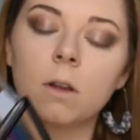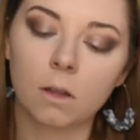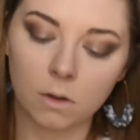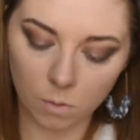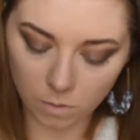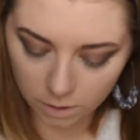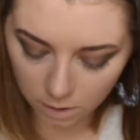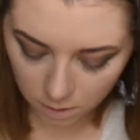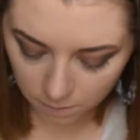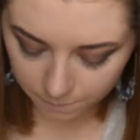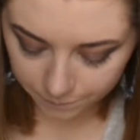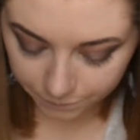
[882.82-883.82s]
in the
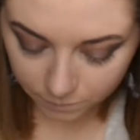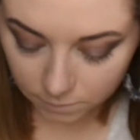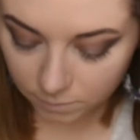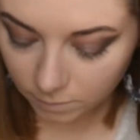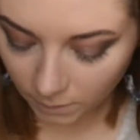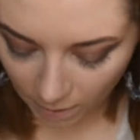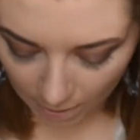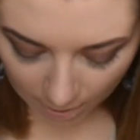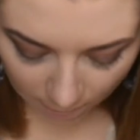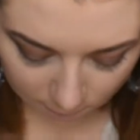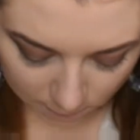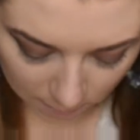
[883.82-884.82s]
corner,
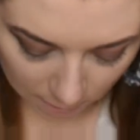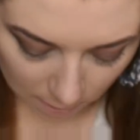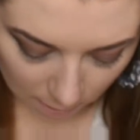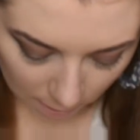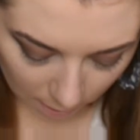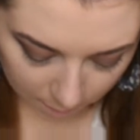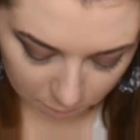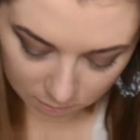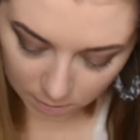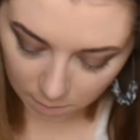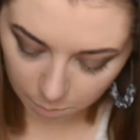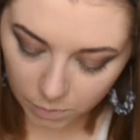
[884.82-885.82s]
and I'm
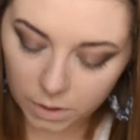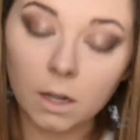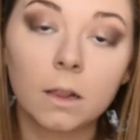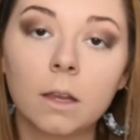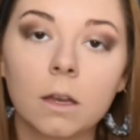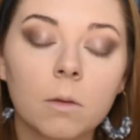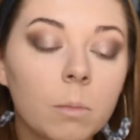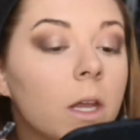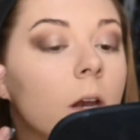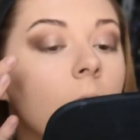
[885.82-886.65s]
just gonna put a little bit